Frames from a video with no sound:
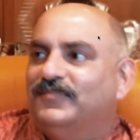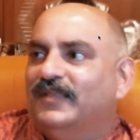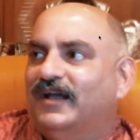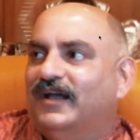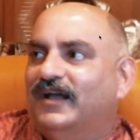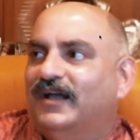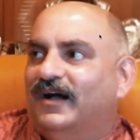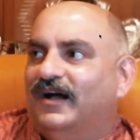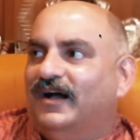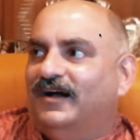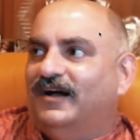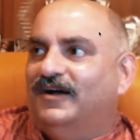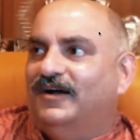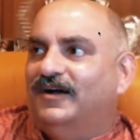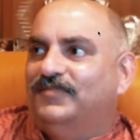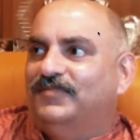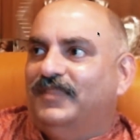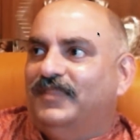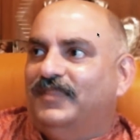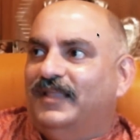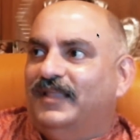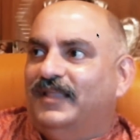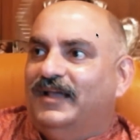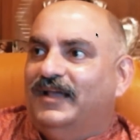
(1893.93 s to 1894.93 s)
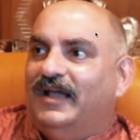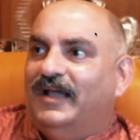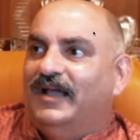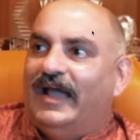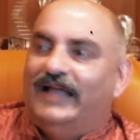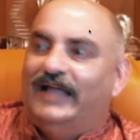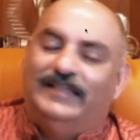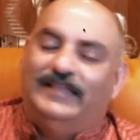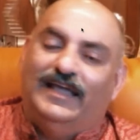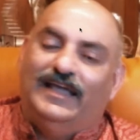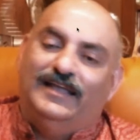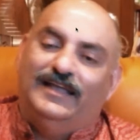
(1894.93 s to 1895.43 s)

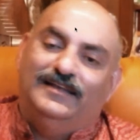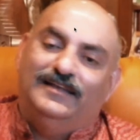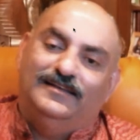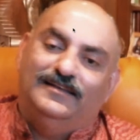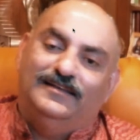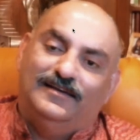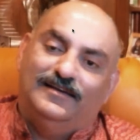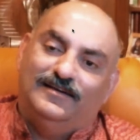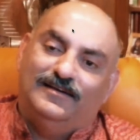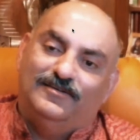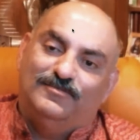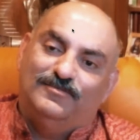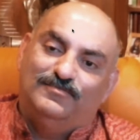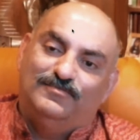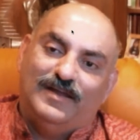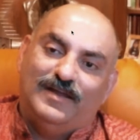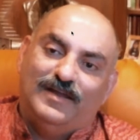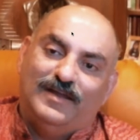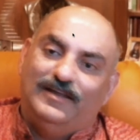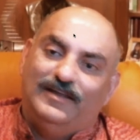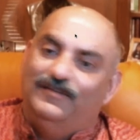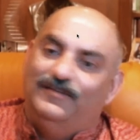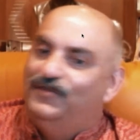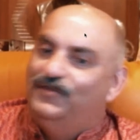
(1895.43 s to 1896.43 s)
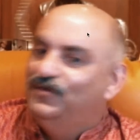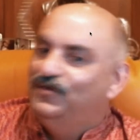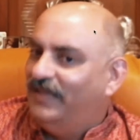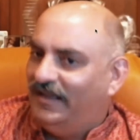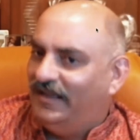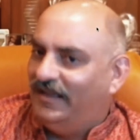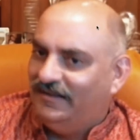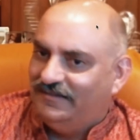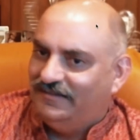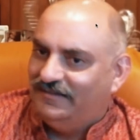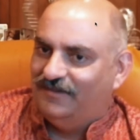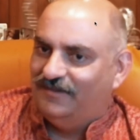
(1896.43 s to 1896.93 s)
And then very few
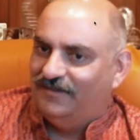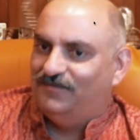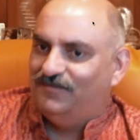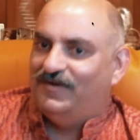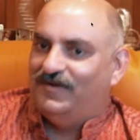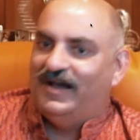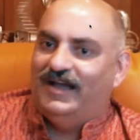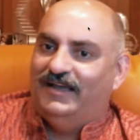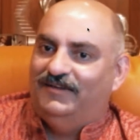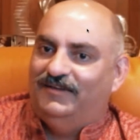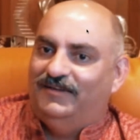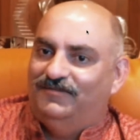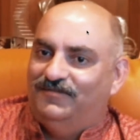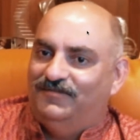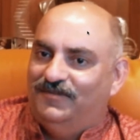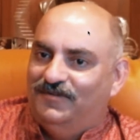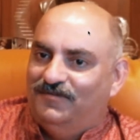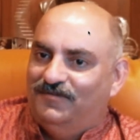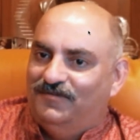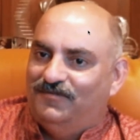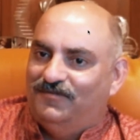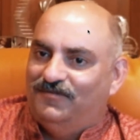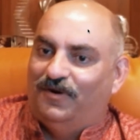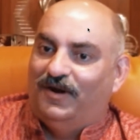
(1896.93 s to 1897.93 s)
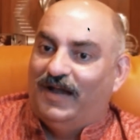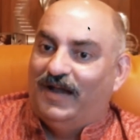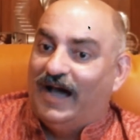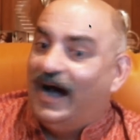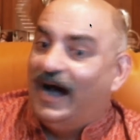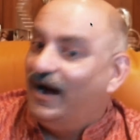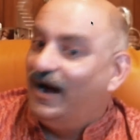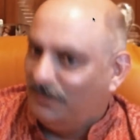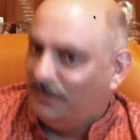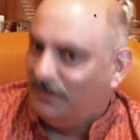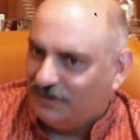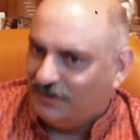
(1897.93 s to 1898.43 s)
things survive for an
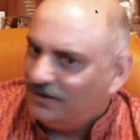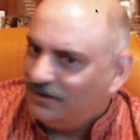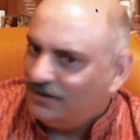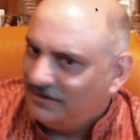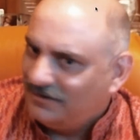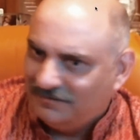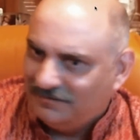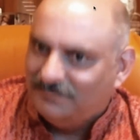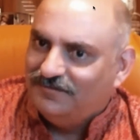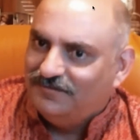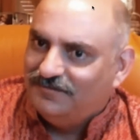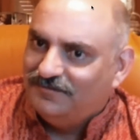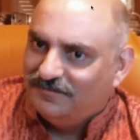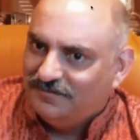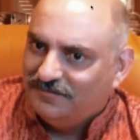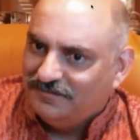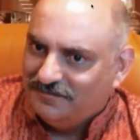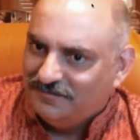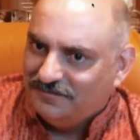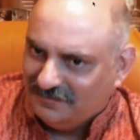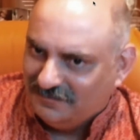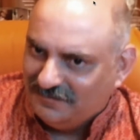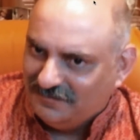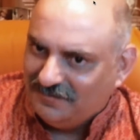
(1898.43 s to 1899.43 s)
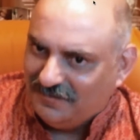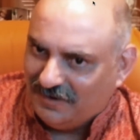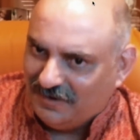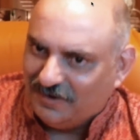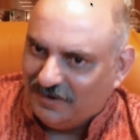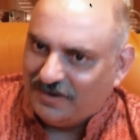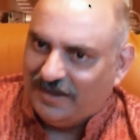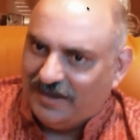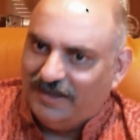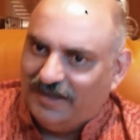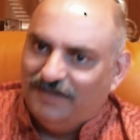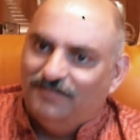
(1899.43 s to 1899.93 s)
hour.
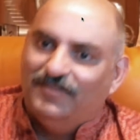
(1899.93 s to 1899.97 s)
Okay.